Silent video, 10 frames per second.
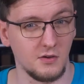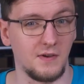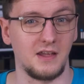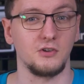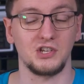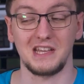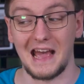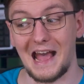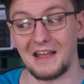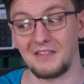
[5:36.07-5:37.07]
of
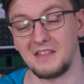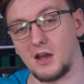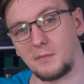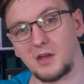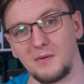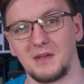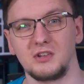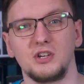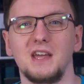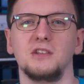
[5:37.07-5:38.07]
energy and the
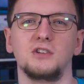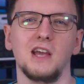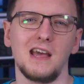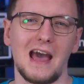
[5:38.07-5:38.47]
upcoming change,